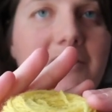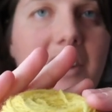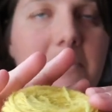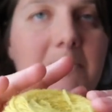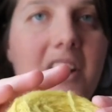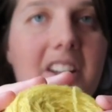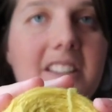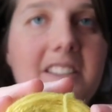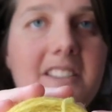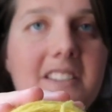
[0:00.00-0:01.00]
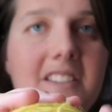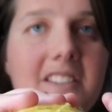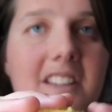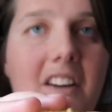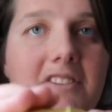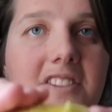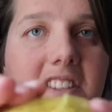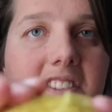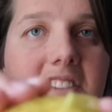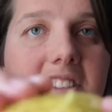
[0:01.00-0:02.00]
very bright
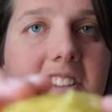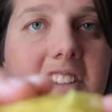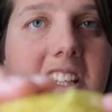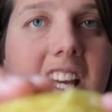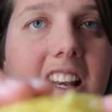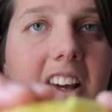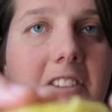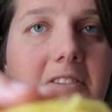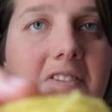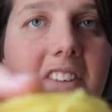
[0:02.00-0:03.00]
daffodil yellow,